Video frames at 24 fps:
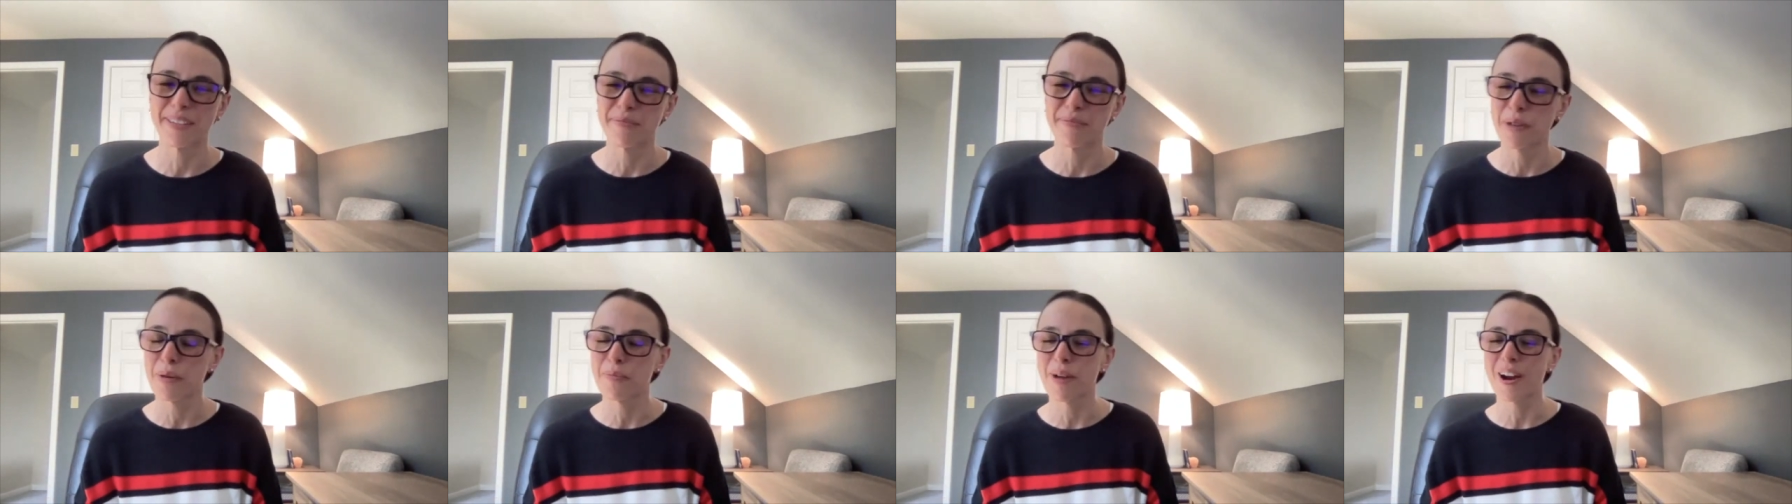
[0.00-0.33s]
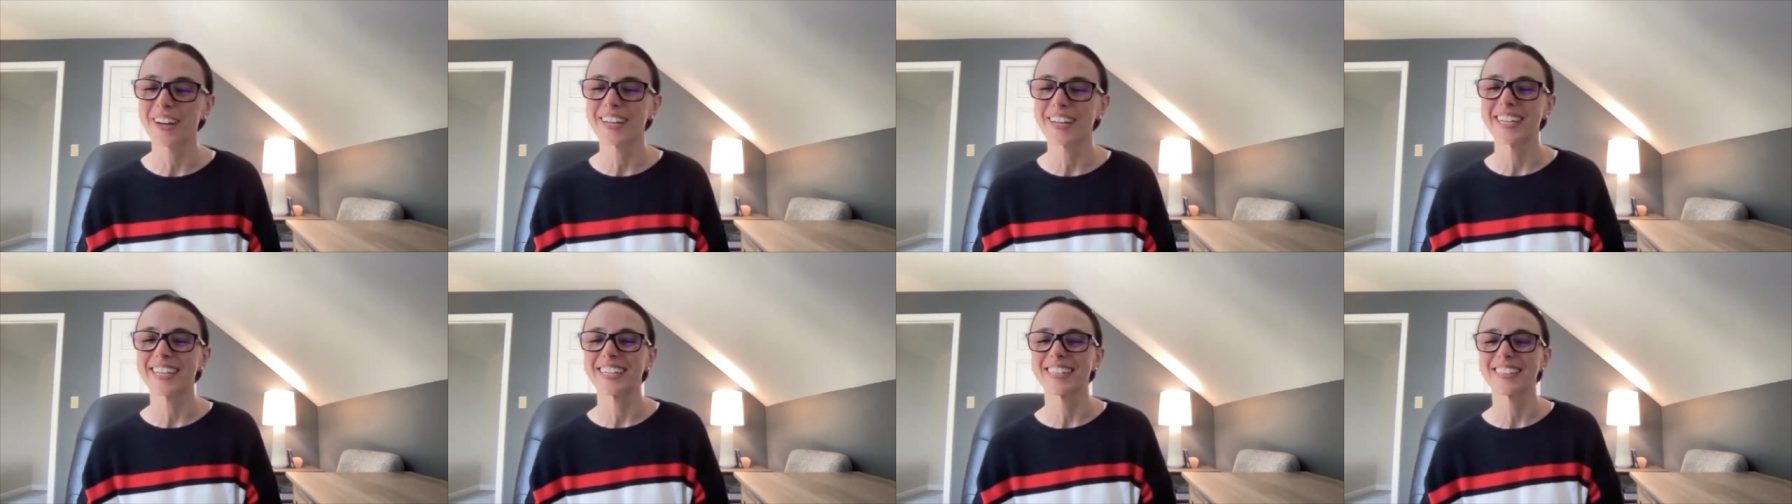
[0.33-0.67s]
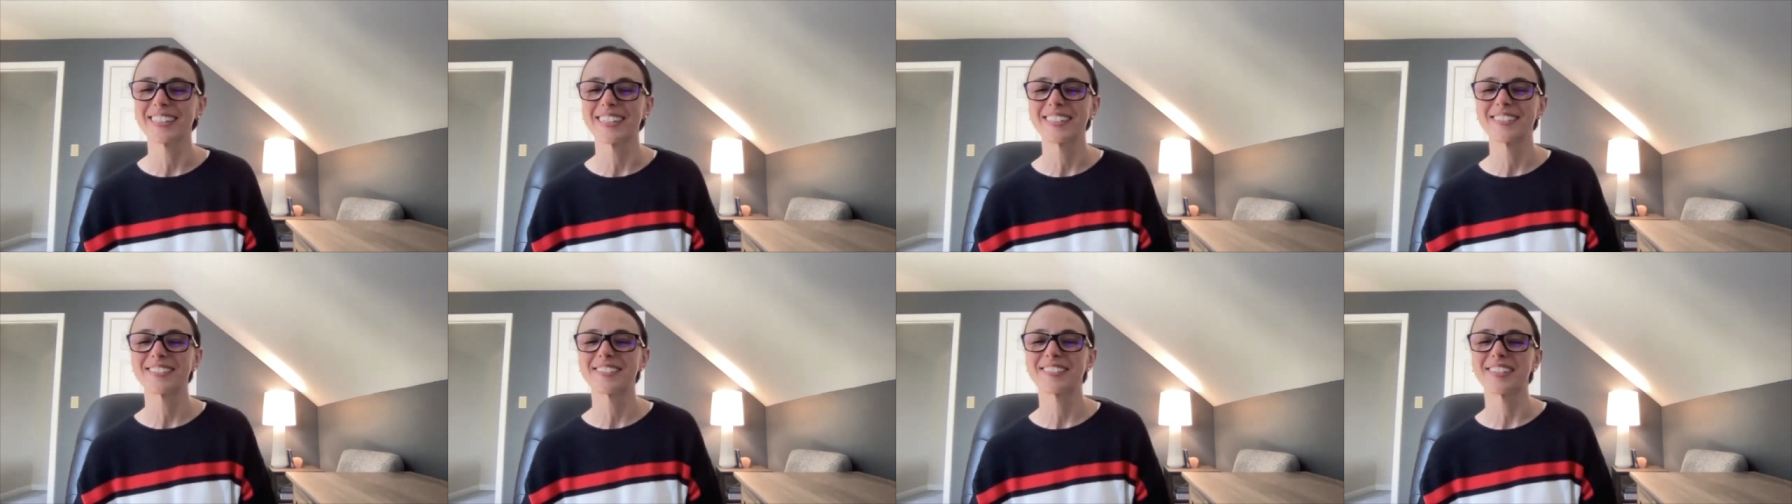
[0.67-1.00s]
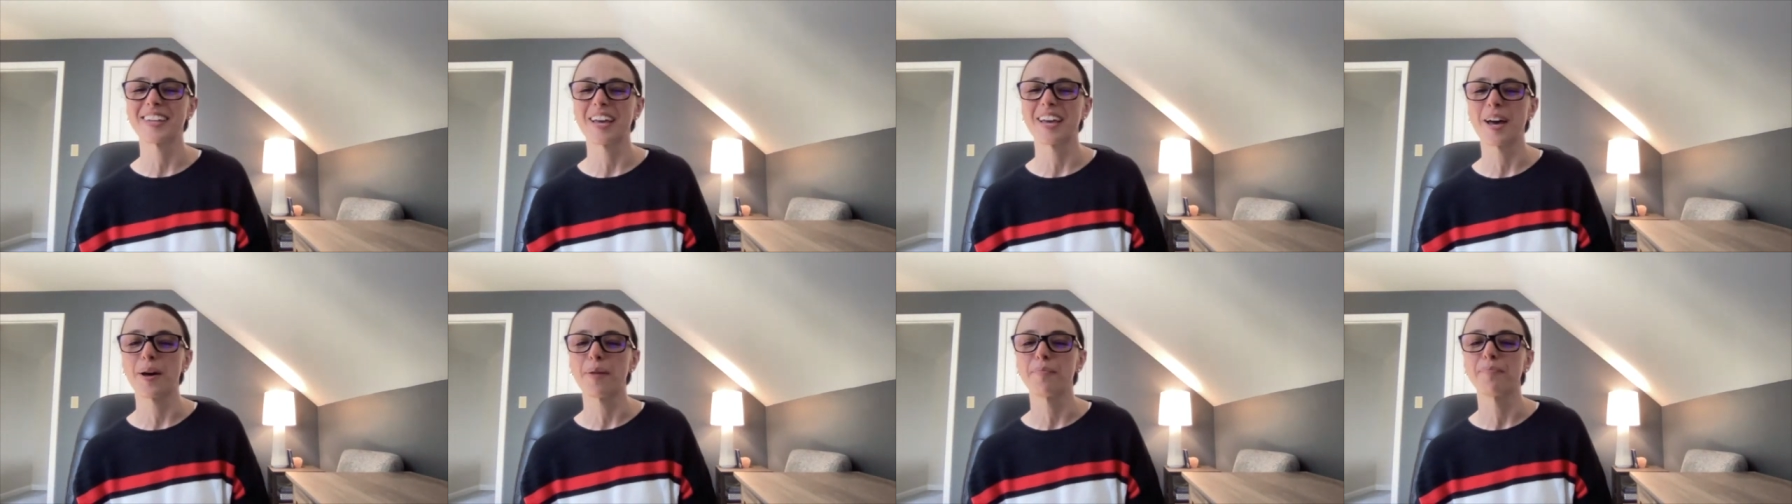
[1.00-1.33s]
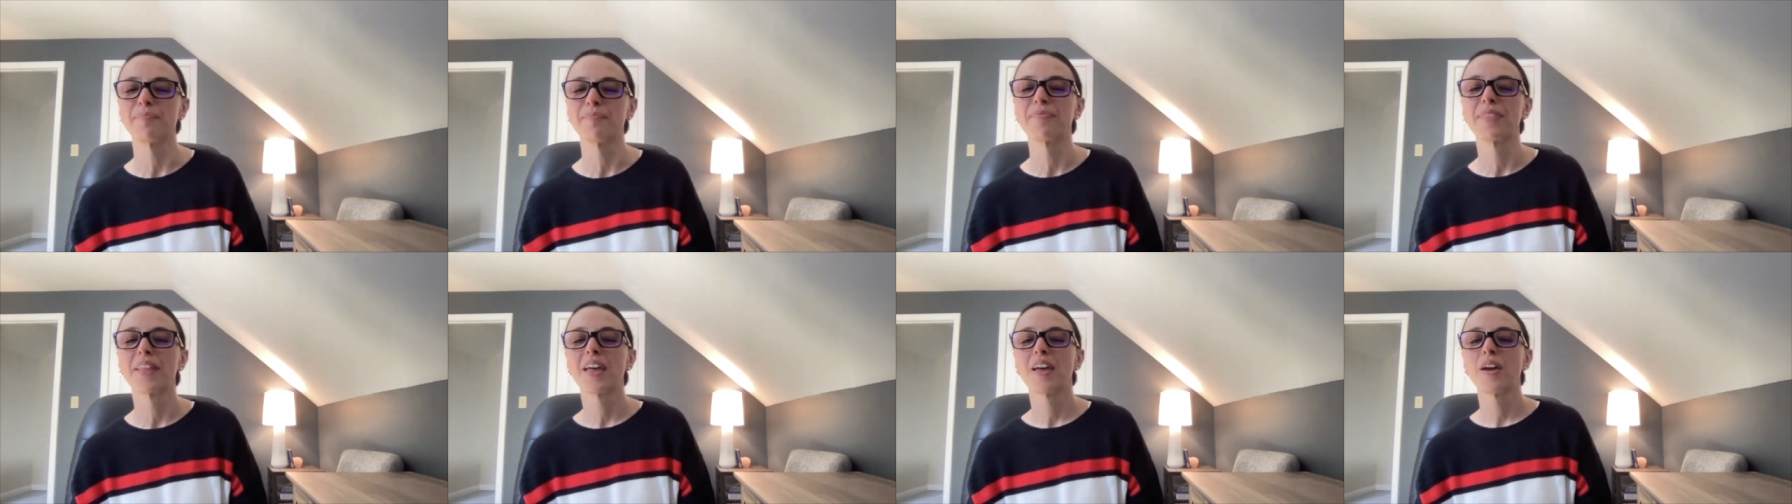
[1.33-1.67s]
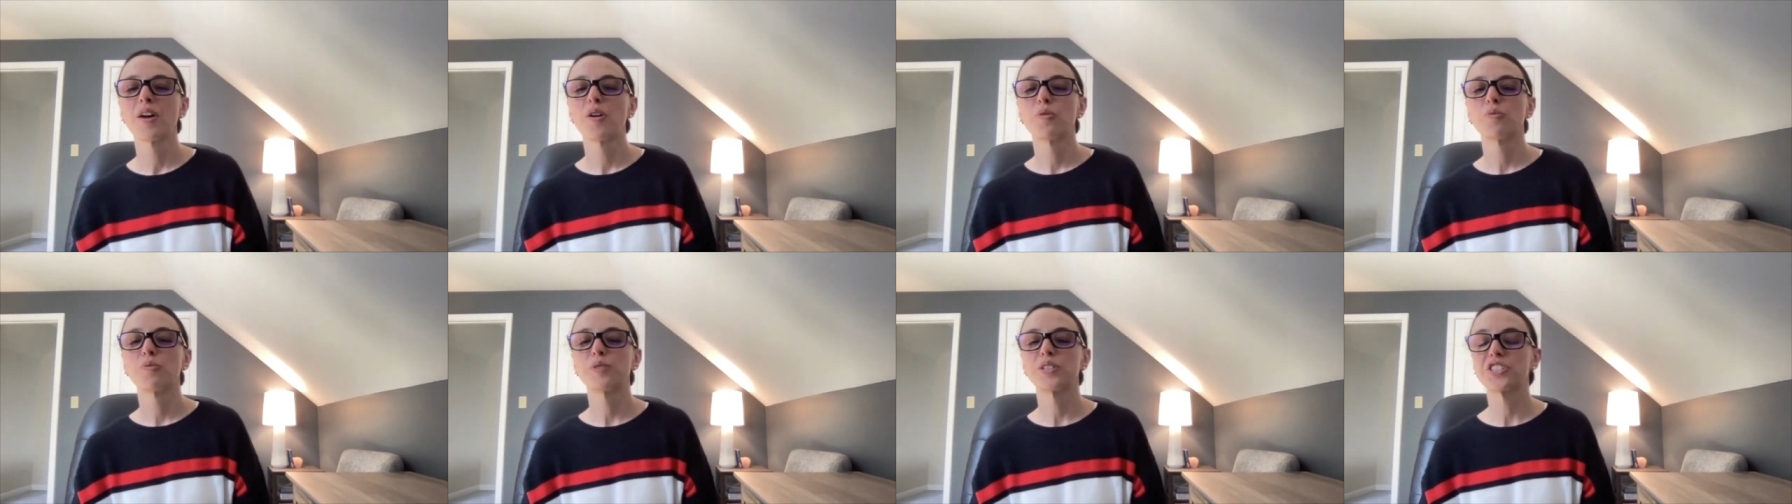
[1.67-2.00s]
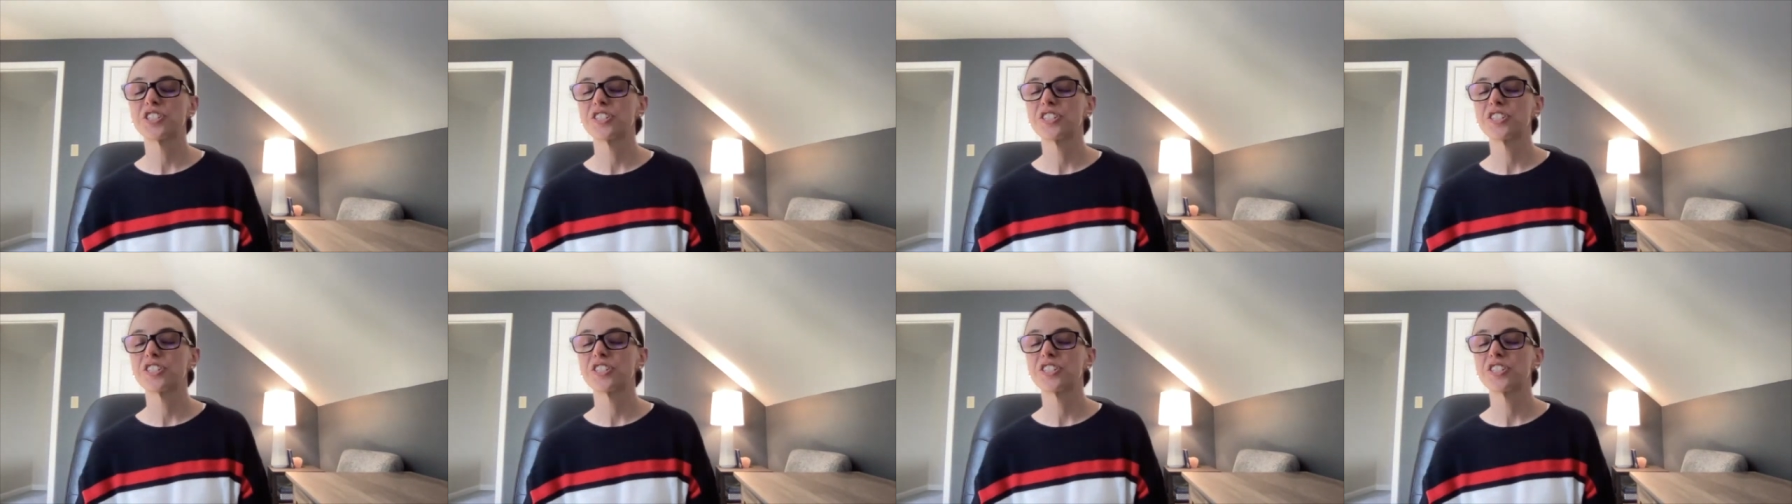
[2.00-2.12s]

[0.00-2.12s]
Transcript: marketing list, which